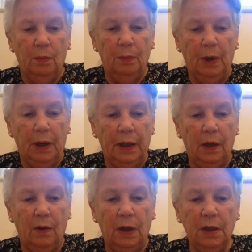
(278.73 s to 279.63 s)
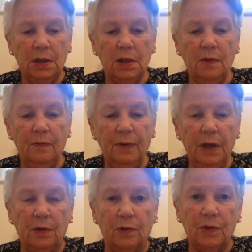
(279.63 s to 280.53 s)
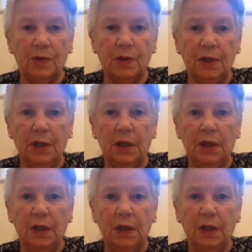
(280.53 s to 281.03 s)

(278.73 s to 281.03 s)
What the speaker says: by going into the fields